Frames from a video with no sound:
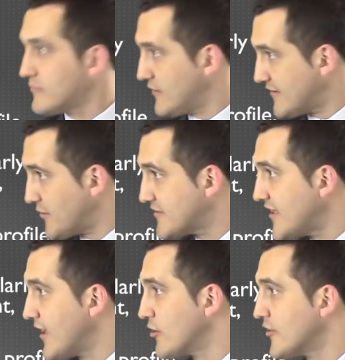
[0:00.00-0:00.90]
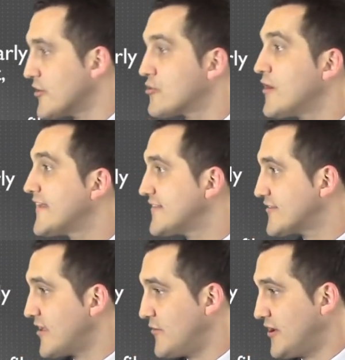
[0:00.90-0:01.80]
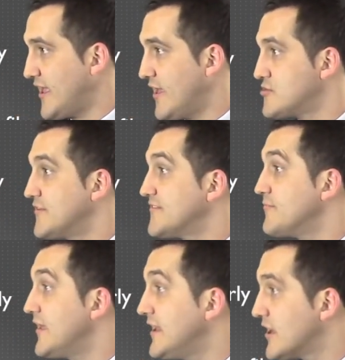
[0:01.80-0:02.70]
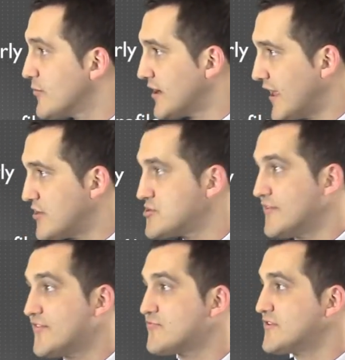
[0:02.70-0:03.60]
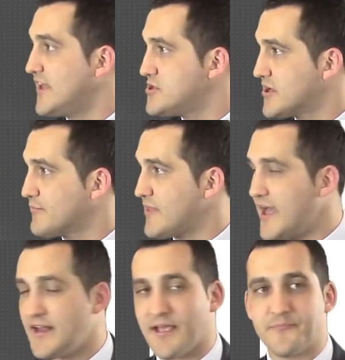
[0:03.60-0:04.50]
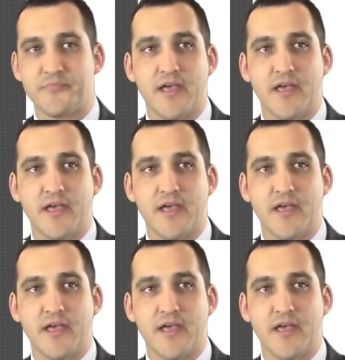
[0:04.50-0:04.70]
as I was saying earlier, crisis communications, media relations, strategic planning,